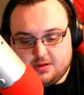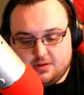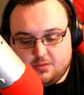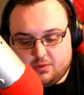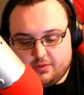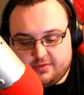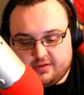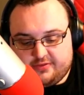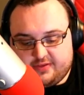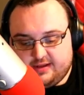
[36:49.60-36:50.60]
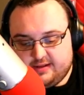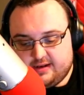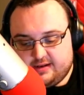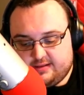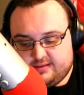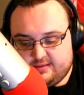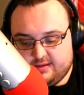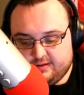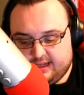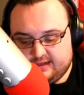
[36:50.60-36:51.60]
Well, the
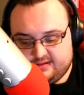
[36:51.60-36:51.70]
last